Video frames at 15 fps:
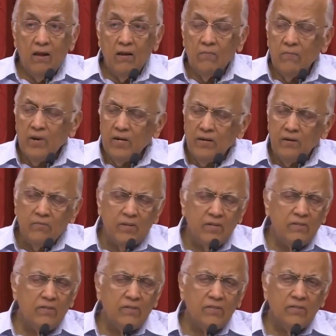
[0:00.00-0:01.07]
My dear
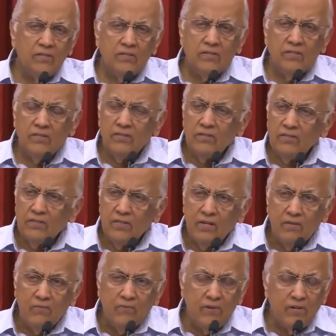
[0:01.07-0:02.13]
brothers and sisters,
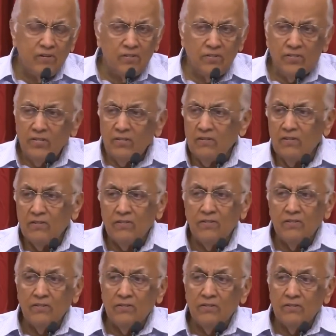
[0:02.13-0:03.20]
I'm very
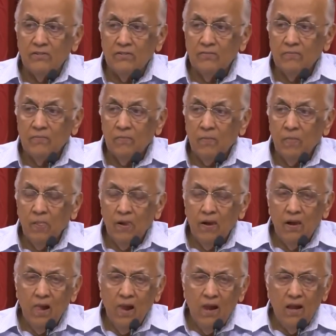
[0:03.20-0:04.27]
serious.
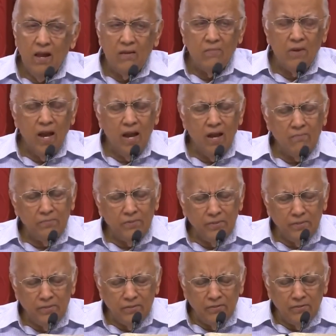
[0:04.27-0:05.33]
I'm
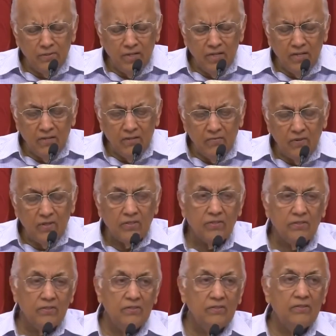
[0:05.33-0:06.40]
absolutely
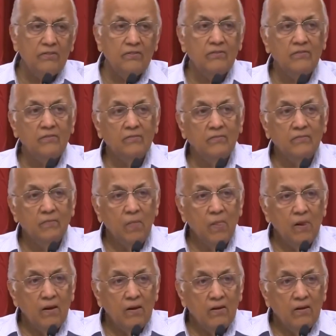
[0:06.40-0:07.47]
convinced
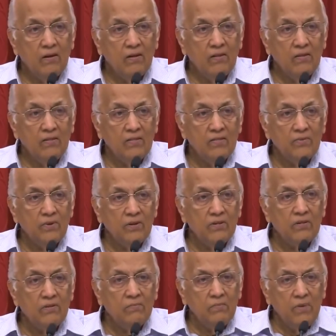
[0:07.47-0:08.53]
this is one of
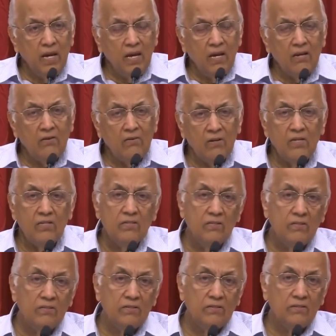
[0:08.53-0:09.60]
the main
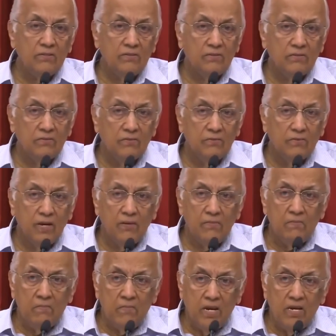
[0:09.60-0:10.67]
reasons why
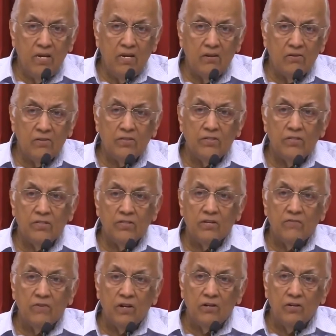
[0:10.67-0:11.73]
many Christians have
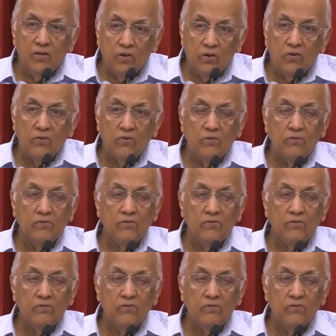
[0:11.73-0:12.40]
not grown.